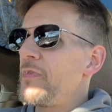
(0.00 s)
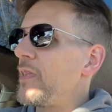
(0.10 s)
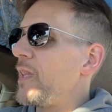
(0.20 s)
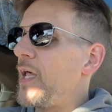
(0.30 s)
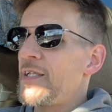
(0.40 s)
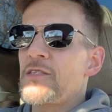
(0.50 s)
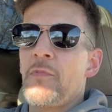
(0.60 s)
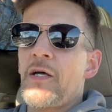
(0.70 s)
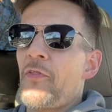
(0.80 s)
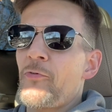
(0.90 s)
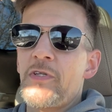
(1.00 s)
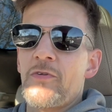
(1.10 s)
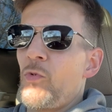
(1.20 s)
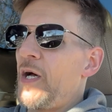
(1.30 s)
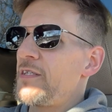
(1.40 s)
Lots of Model 3s
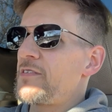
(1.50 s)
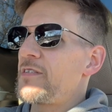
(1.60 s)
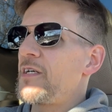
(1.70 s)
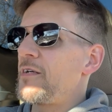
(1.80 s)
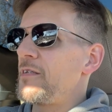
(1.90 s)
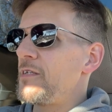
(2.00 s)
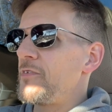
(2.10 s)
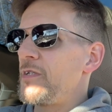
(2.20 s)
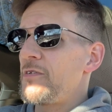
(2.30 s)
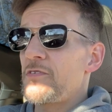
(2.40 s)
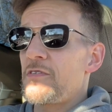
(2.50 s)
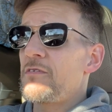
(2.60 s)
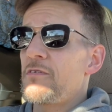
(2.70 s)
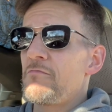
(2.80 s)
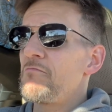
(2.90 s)
and Ys in the town I live in. There's
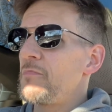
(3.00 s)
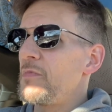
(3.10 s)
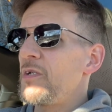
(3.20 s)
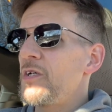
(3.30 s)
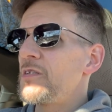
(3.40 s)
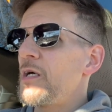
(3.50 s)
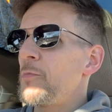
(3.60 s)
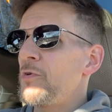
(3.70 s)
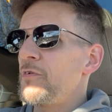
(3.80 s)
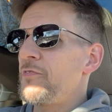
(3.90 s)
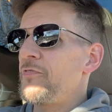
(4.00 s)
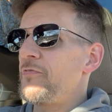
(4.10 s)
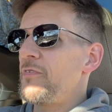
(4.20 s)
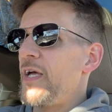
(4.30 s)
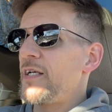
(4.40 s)
a good number of
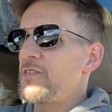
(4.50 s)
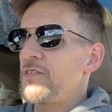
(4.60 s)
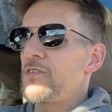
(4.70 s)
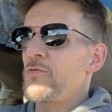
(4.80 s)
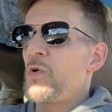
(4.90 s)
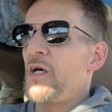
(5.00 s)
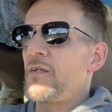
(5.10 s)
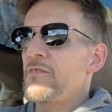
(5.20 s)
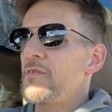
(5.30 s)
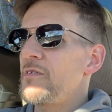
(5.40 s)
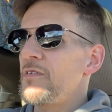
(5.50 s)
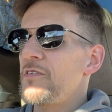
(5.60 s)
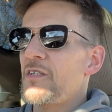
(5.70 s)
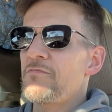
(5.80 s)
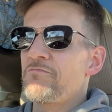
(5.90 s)
X's as well.
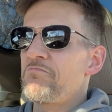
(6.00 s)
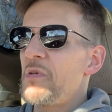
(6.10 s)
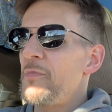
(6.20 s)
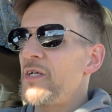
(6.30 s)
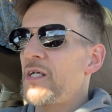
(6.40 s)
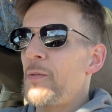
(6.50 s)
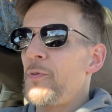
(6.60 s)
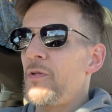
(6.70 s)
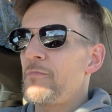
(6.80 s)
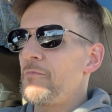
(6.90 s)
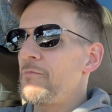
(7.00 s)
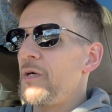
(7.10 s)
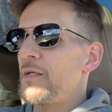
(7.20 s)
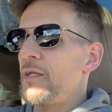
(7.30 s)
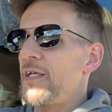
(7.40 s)
There's maybe a couple
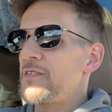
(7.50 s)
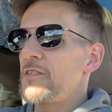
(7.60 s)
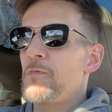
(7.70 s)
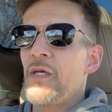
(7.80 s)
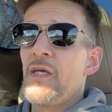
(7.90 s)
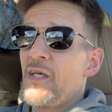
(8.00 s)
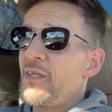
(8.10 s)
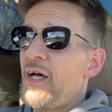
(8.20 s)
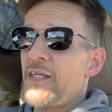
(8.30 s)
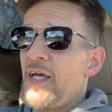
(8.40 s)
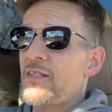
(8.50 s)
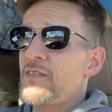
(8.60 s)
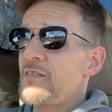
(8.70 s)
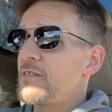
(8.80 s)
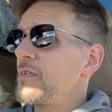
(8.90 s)
Model S's, a lot of
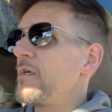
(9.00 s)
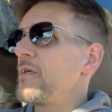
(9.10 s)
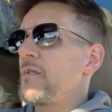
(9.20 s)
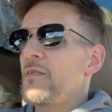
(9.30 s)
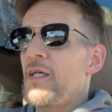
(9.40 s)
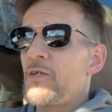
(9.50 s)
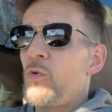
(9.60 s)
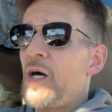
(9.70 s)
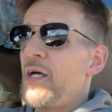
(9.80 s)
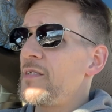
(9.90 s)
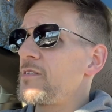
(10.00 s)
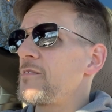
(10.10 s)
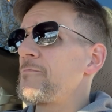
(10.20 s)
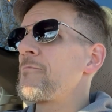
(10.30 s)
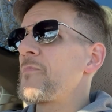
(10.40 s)
X's, a lot of
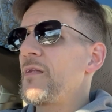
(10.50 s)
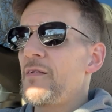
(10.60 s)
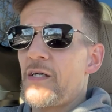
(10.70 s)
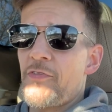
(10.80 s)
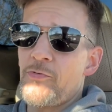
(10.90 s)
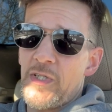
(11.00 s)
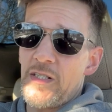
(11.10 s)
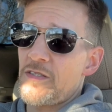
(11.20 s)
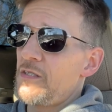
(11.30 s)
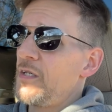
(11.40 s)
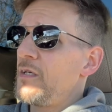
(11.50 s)
Y's, a lot of 3s.